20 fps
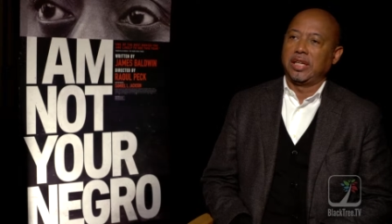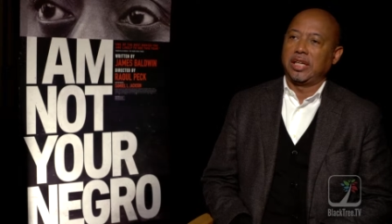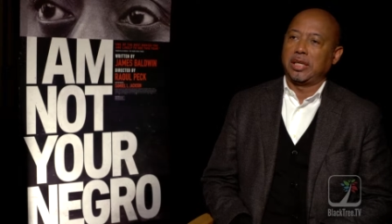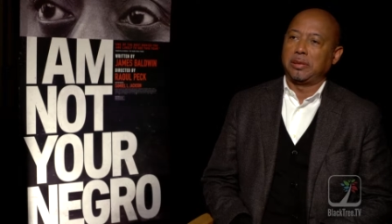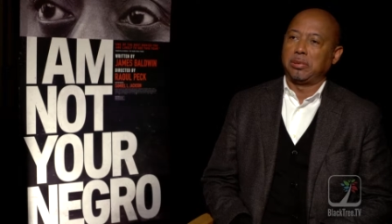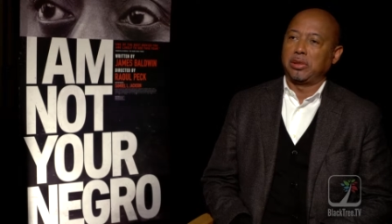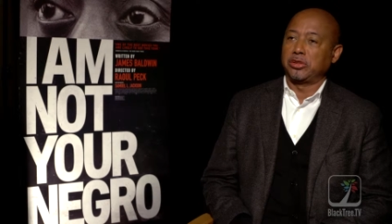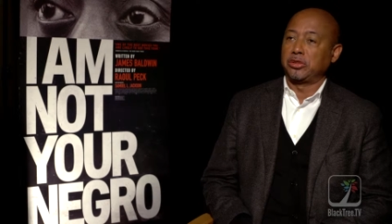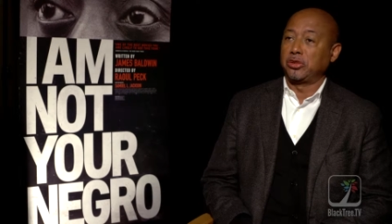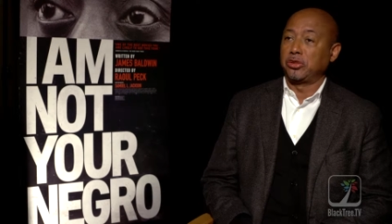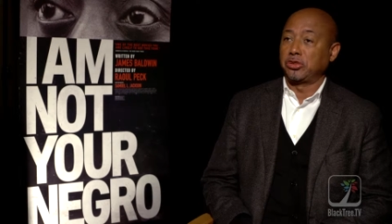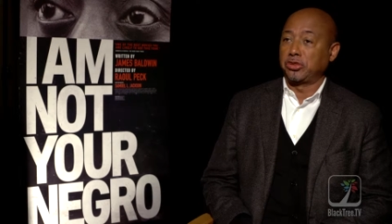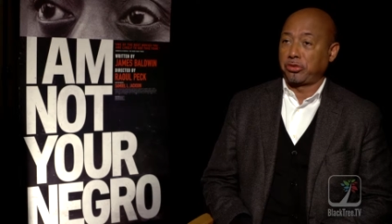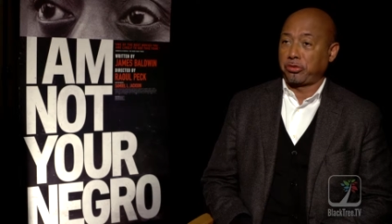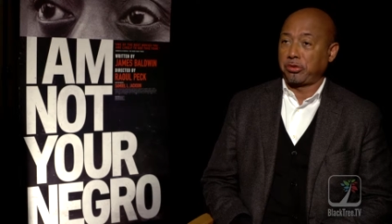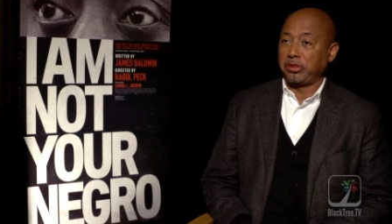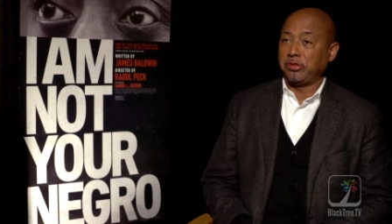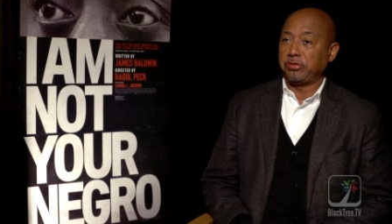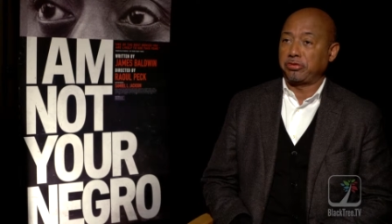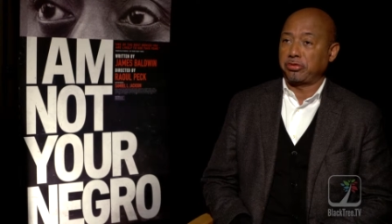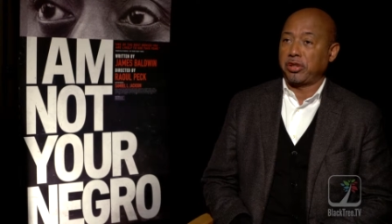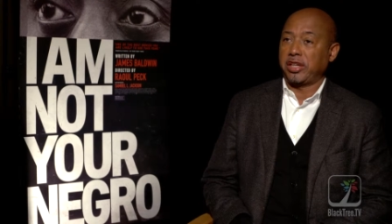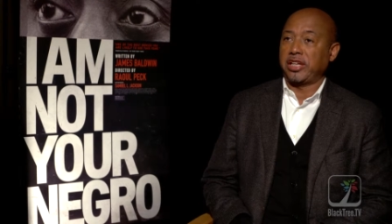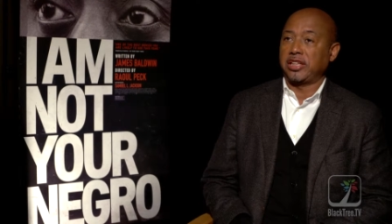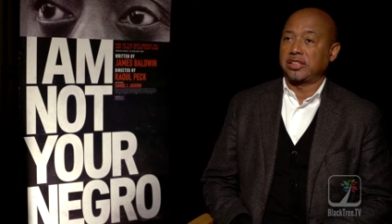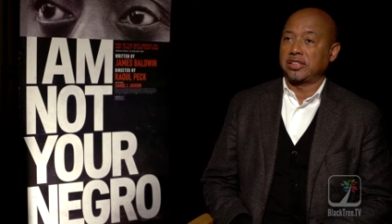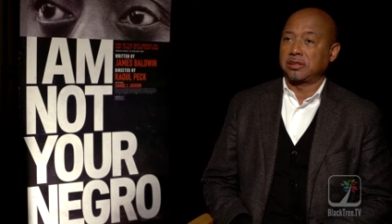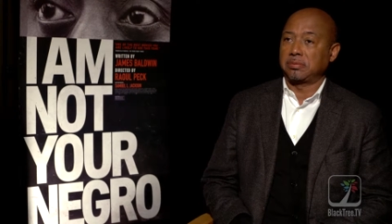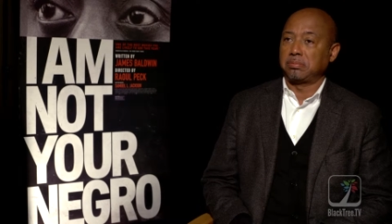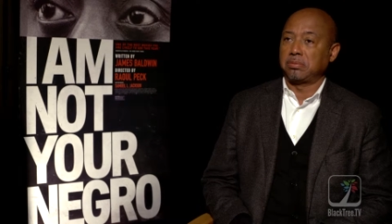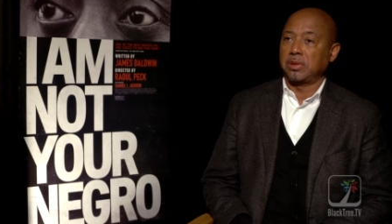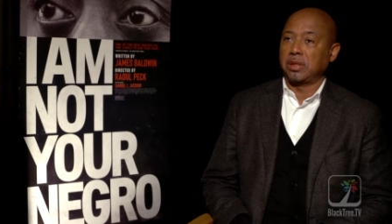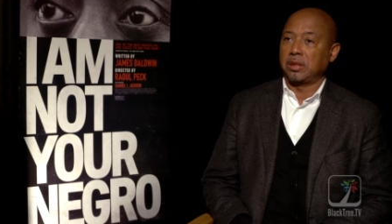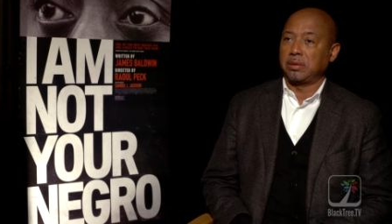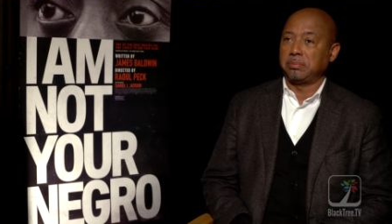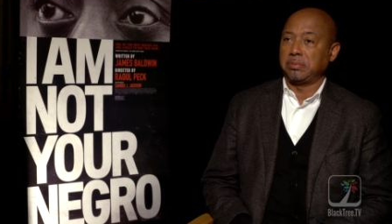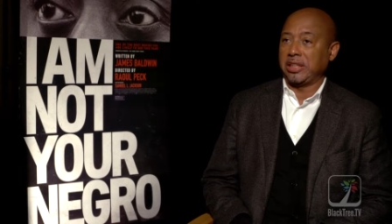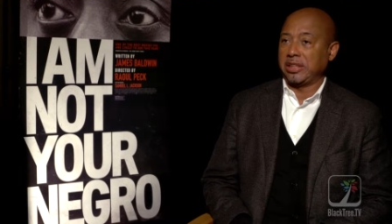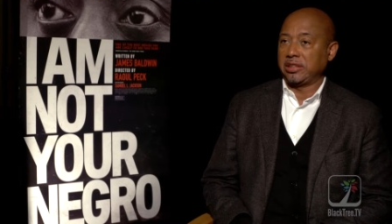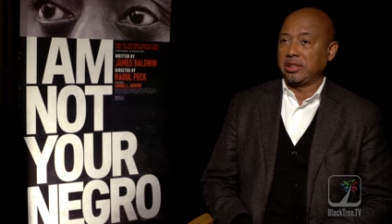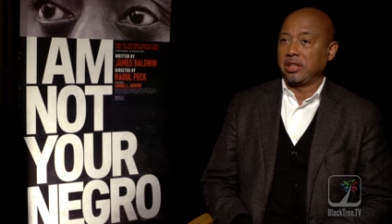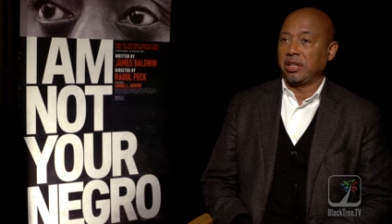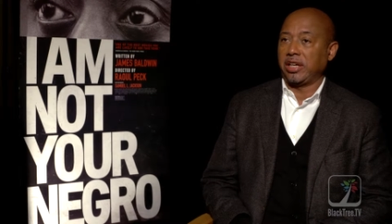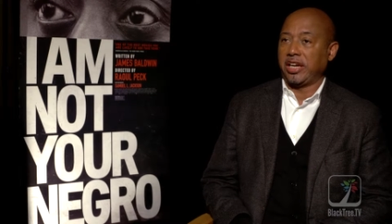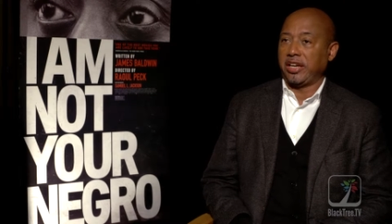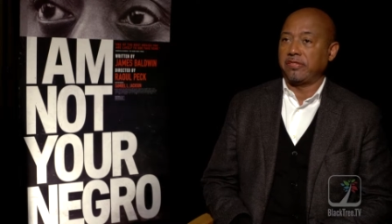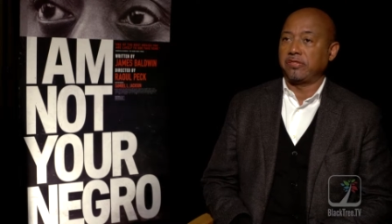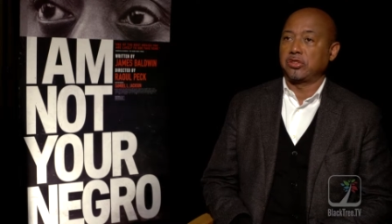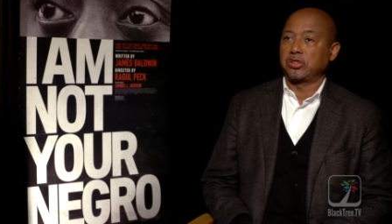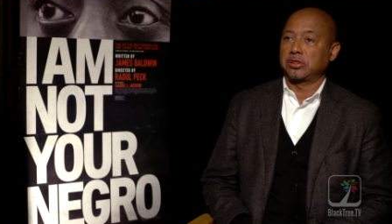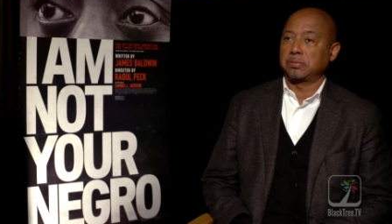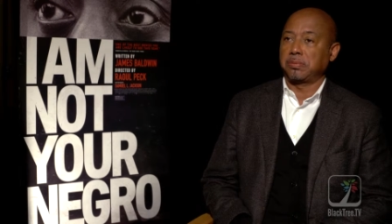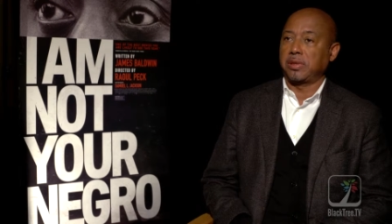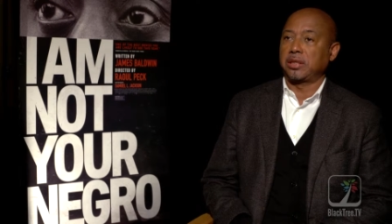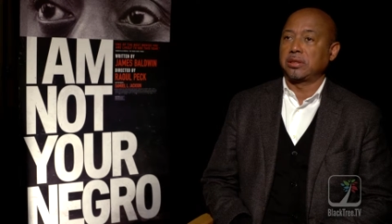about those three friends, Ma- Medgar Evers,